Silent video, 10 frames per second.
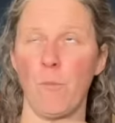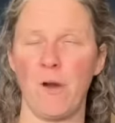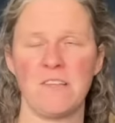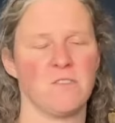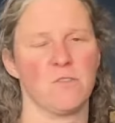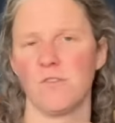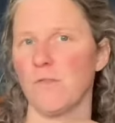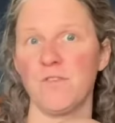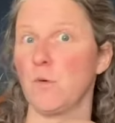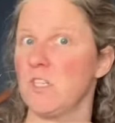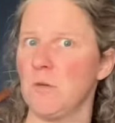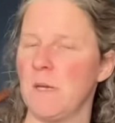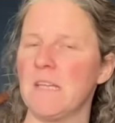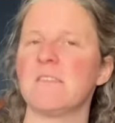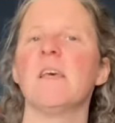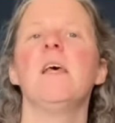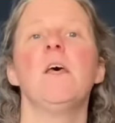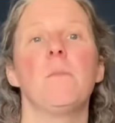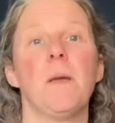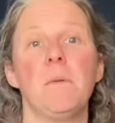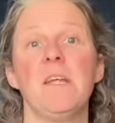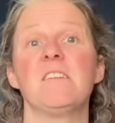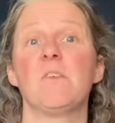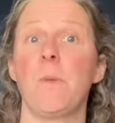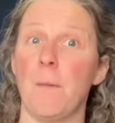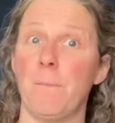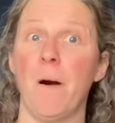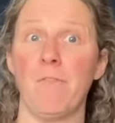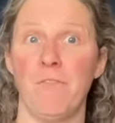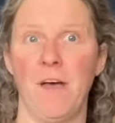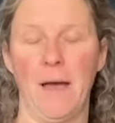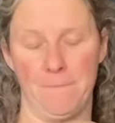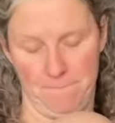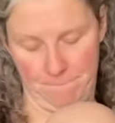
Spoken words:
breasts or soft squishy bits, baby needs to be above that.